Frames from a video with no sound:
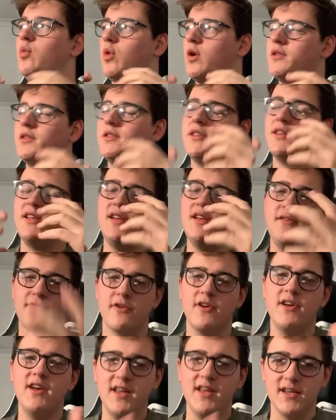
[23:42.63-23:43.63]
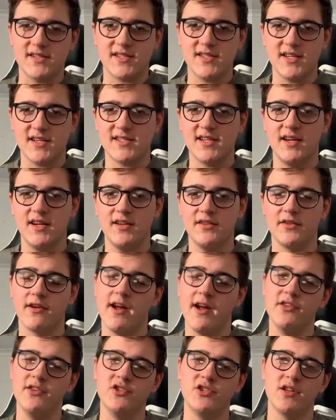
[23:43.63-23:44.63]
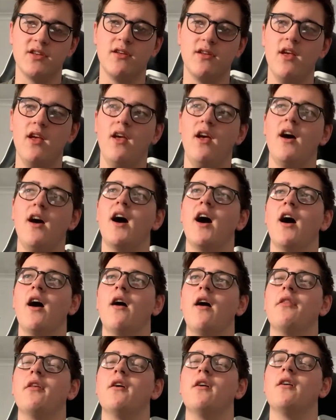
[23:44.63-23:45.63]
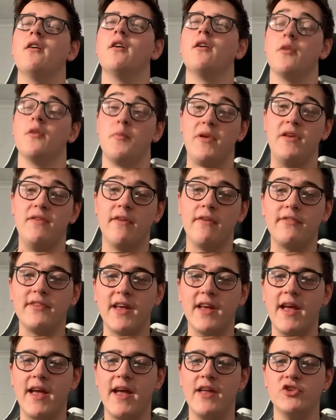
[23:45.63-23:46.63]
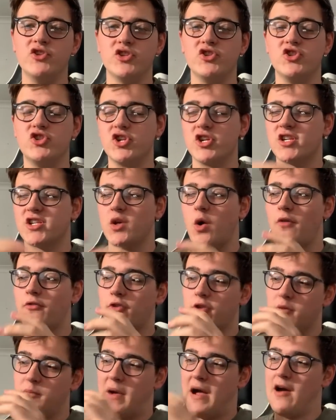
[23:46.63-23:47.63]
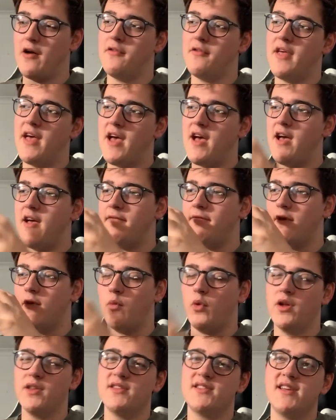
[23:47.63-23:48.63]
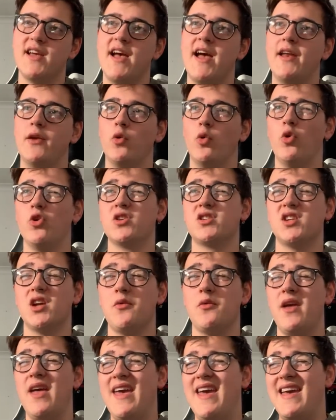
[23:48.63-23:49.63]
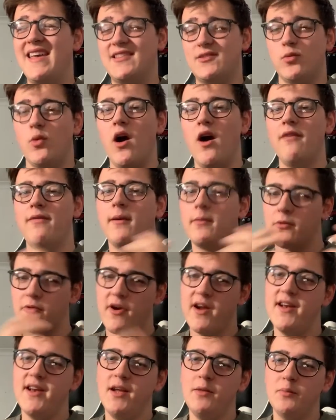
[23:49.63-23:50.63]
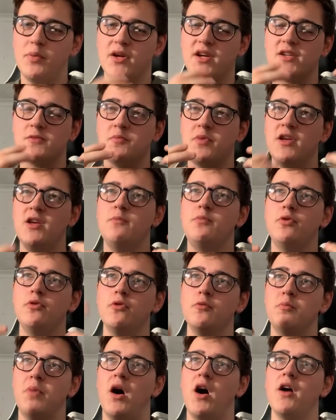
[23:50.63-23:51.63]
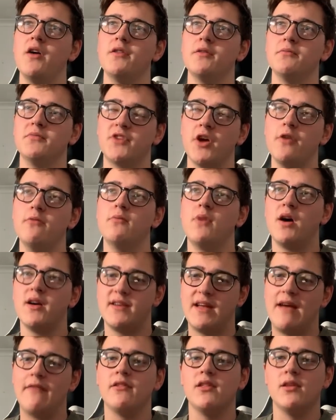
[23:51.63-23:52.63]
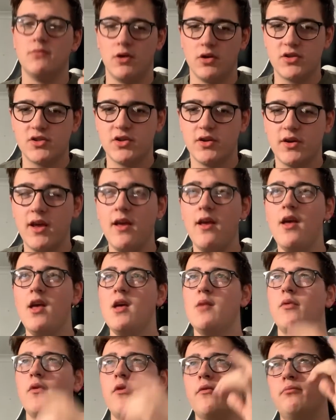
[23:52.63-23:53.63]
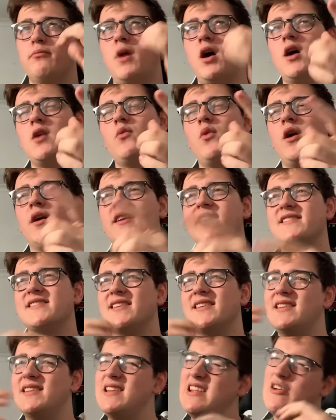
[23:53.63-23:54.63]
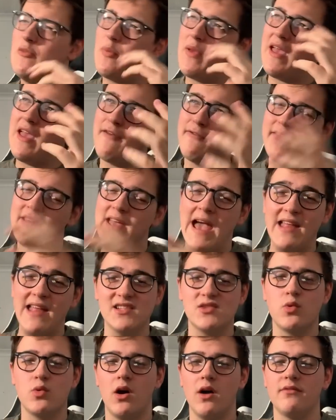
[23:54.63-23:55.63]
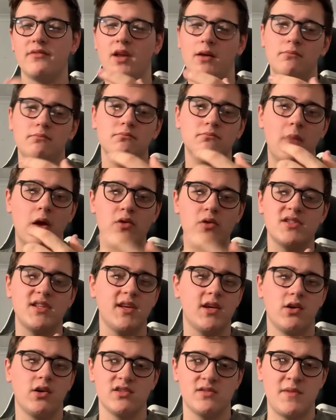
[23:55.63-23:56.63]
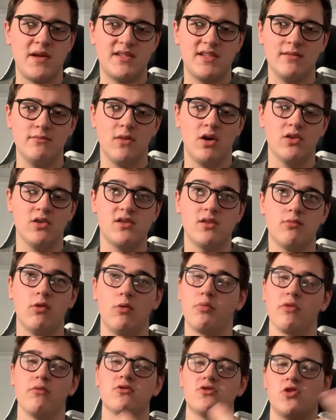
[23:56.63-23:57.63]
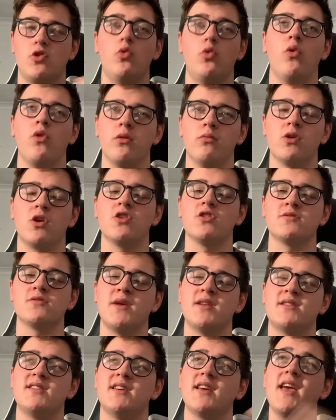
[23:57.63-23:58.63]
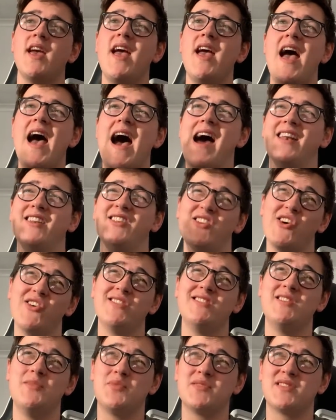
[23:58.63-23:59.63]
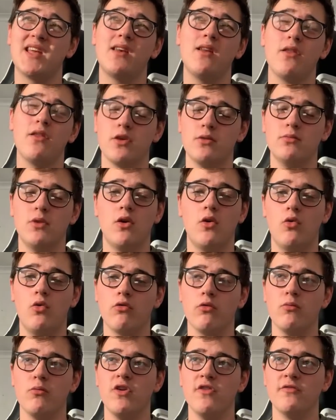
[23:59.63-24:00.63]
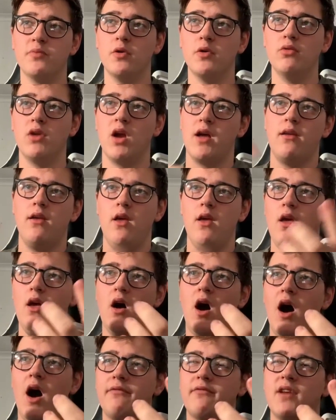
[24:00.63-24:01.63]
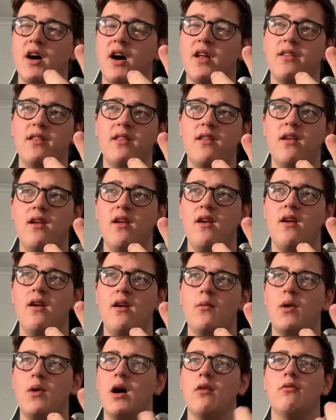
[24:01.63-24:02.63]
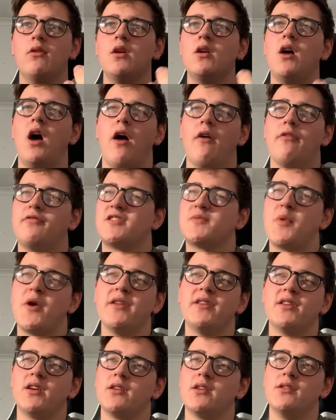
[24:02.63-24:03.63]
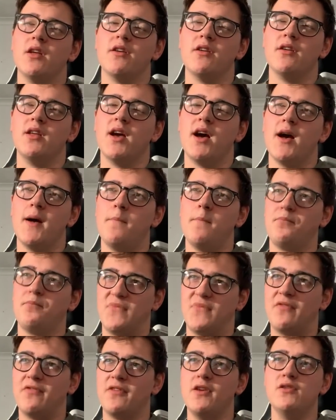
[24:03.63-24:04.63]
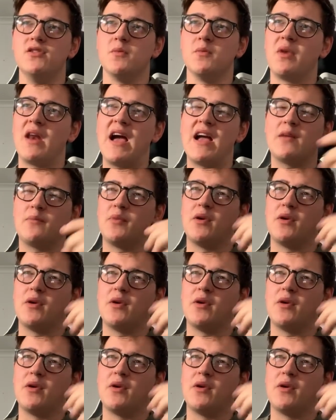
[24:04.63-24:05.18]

of want the 3-litre 6-cylinder engine, the B58 engine, just so I've got the power there if I want it, and also it's worth upgrading because people who buy them don't mind having the mods on it. But with my one, it's a little bit iffy, hence why I've done mostly cosmetic mods. Well, pretty much all of them are cosmetic, and 90% of them are all removable. Like, I've sprayed the diffuser black,